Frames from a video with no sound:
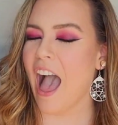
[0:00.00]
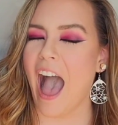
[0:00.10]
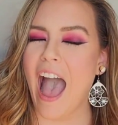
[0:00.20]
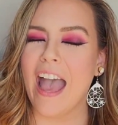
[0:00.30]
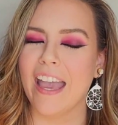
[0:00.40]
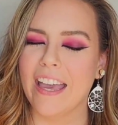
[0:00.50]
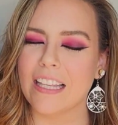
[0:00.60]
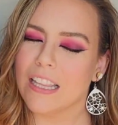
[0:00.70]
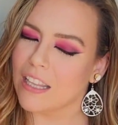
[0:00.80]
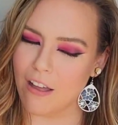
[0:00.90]
I
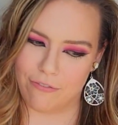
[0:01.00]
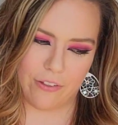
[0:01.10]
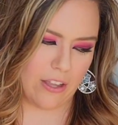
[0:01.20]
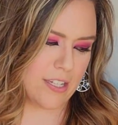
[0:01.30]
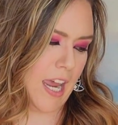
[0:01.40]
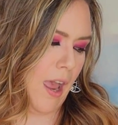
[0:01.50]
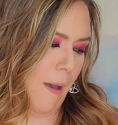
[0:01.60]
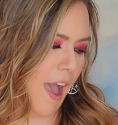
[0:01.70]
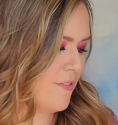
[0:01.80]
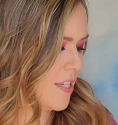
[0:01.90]
love fall time.
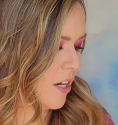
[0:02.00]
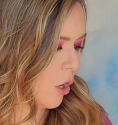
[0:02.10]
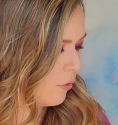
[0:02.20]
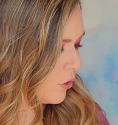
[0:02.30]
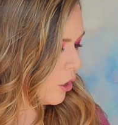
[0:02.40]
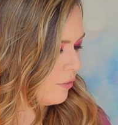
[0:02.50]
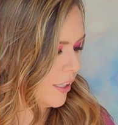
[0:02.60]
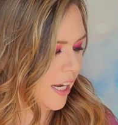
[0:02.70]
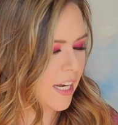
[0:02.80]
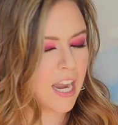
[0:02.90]
I've said it over and over
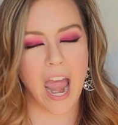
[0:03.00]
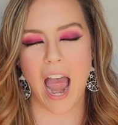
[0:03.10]
again.